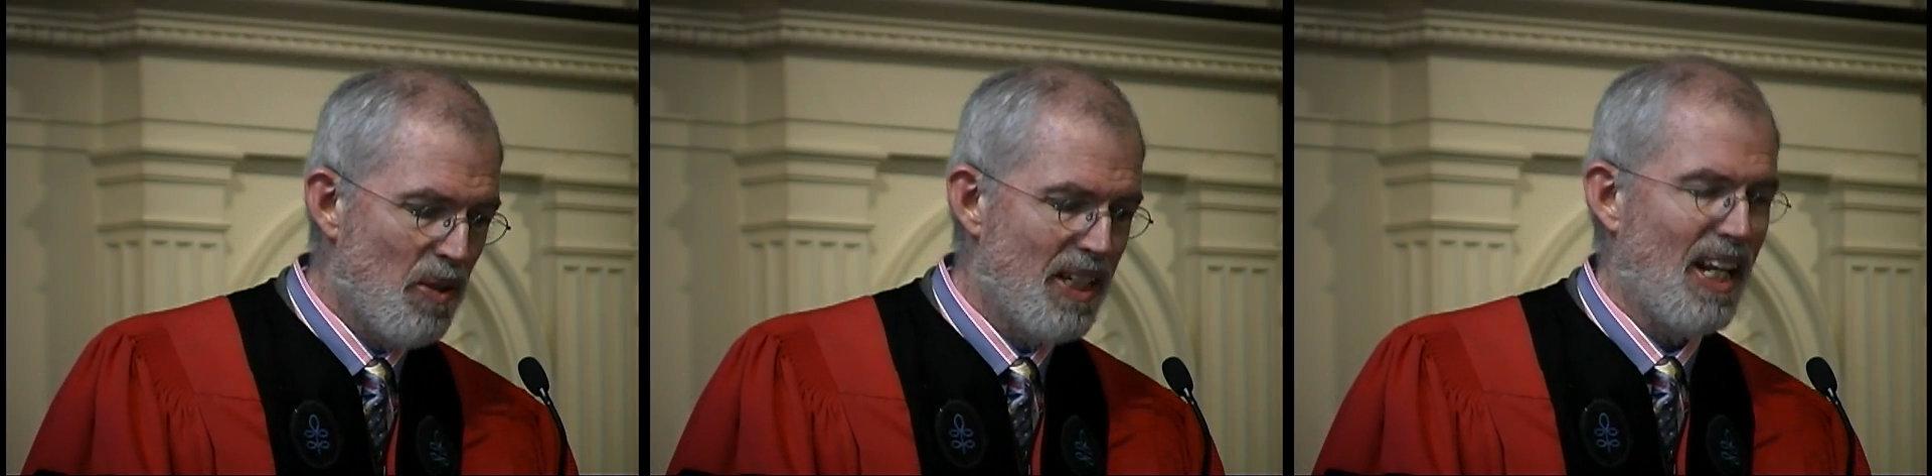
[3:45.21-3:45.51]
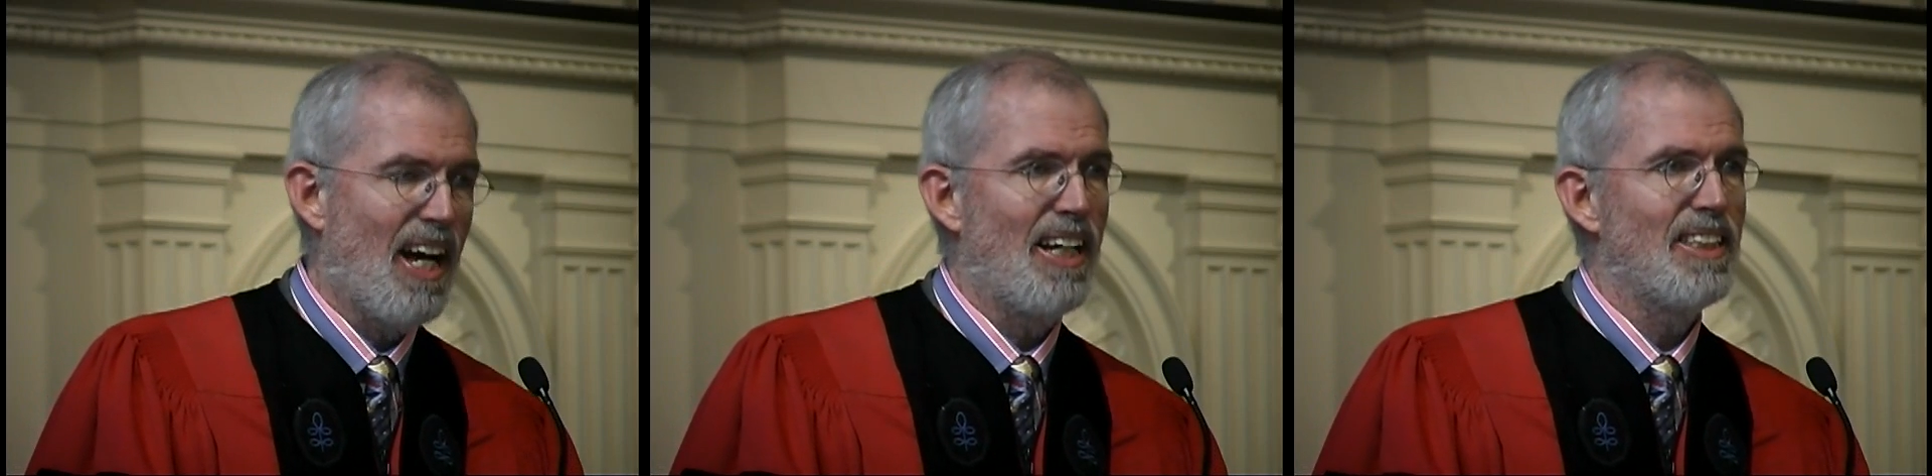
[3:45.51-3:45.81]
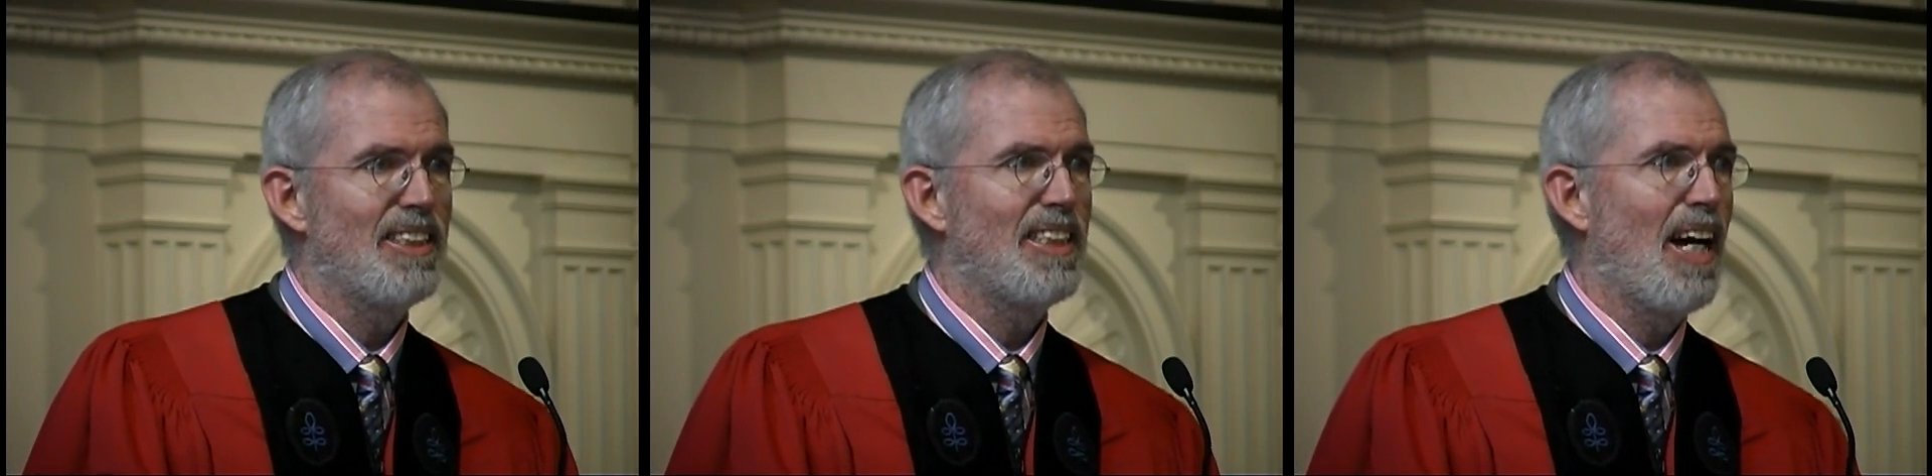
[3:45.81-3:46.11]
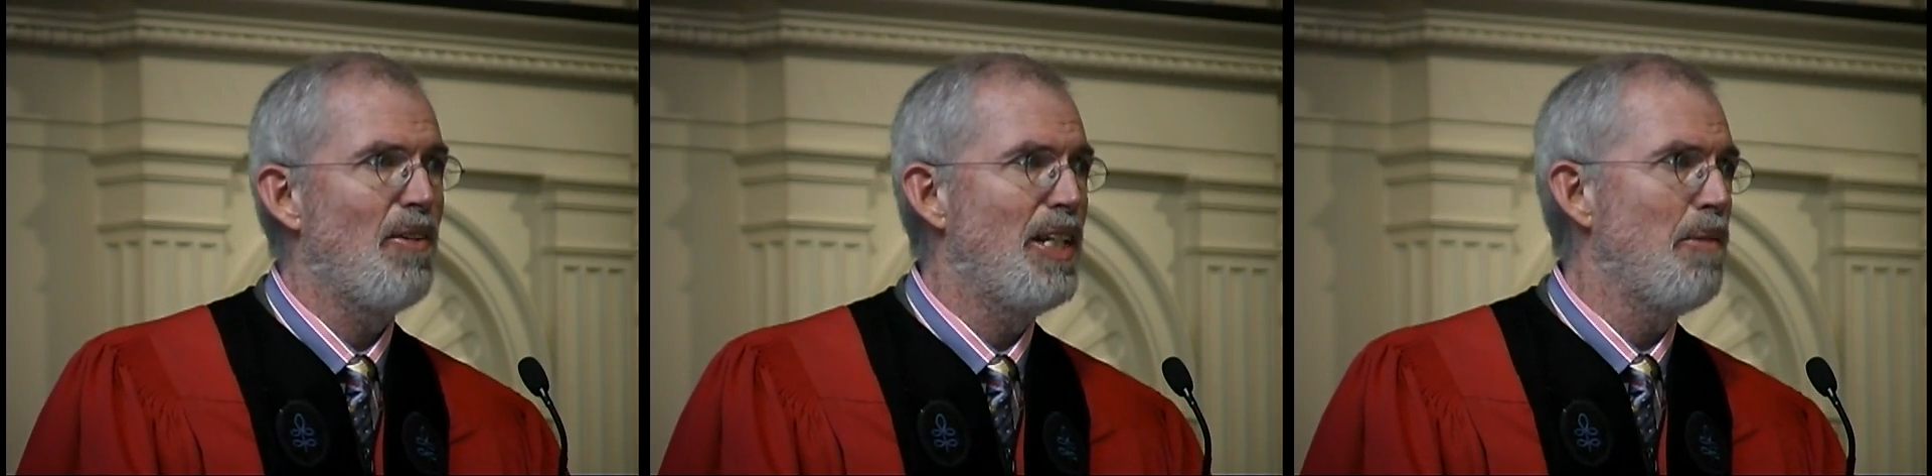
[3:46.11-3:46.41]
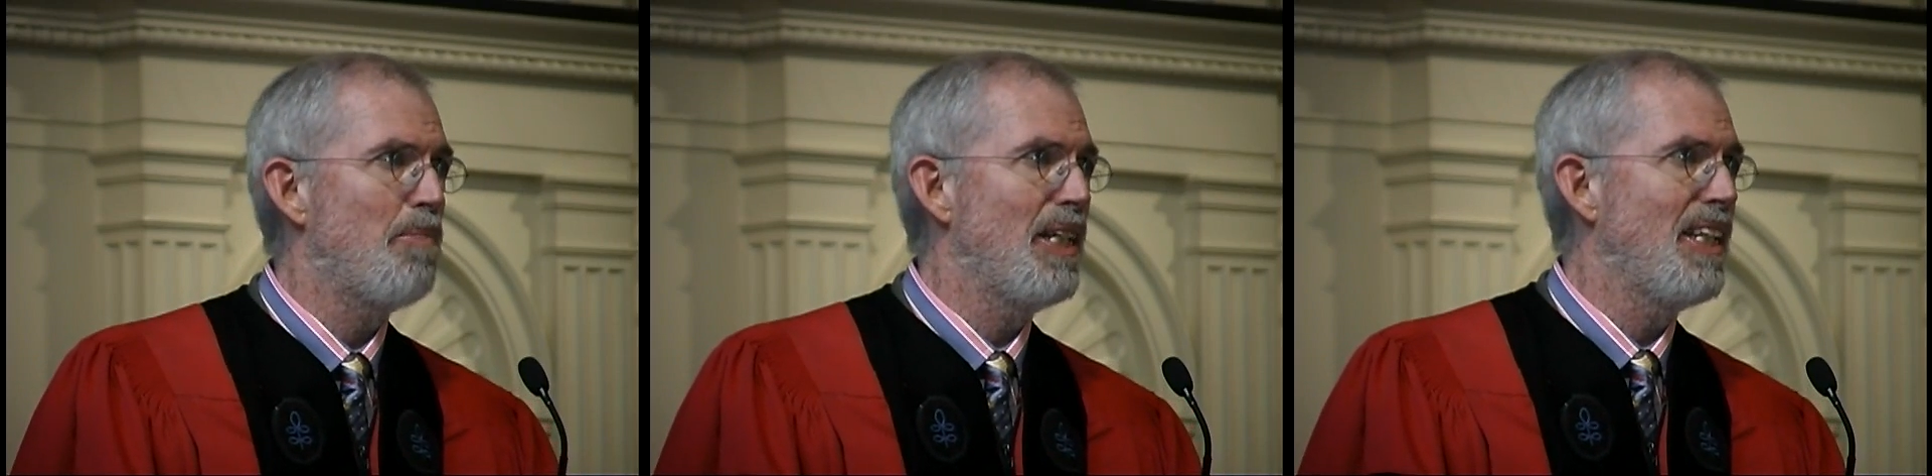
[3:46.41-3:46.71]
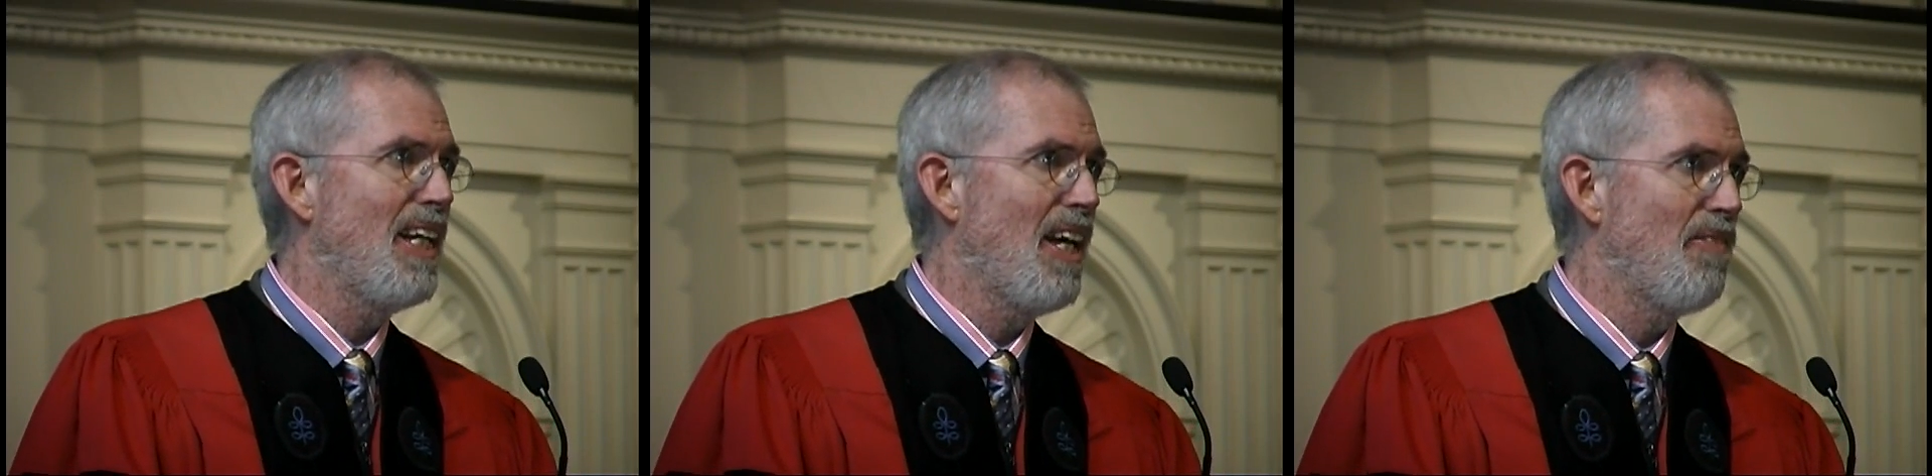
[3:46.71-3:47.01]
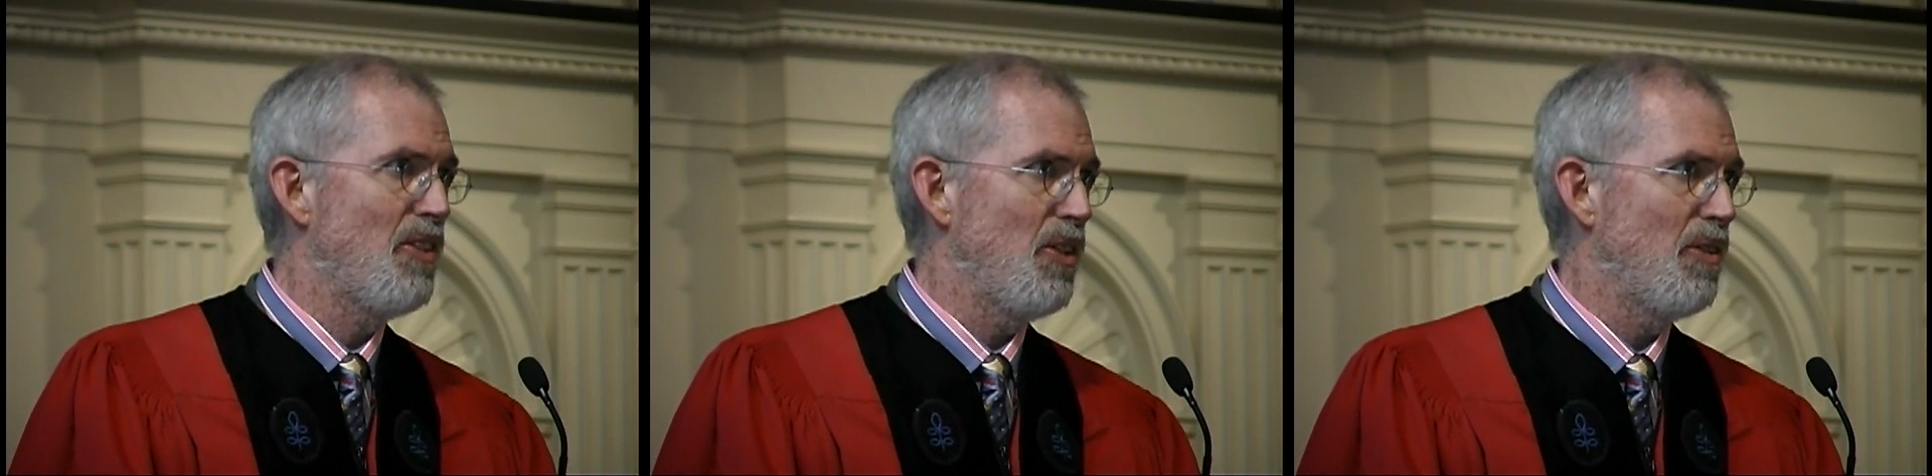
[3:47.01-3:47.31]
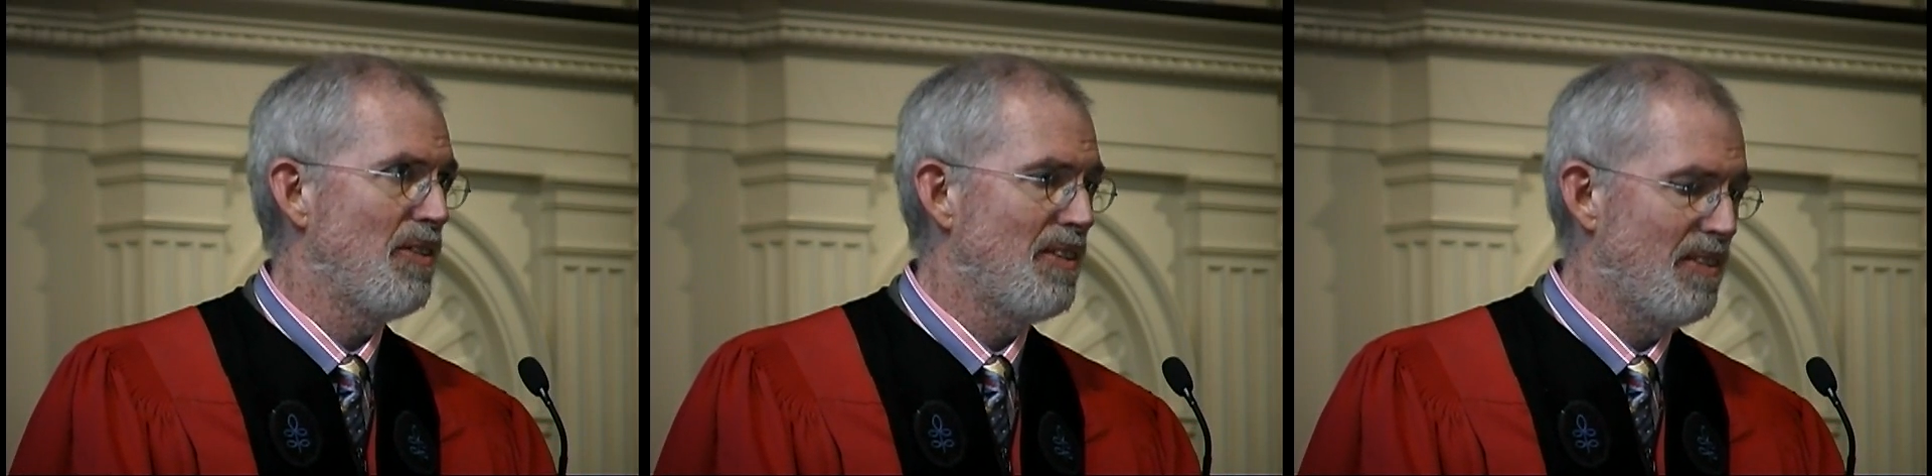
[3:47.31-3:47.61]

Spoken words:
realize how deeply they loved you,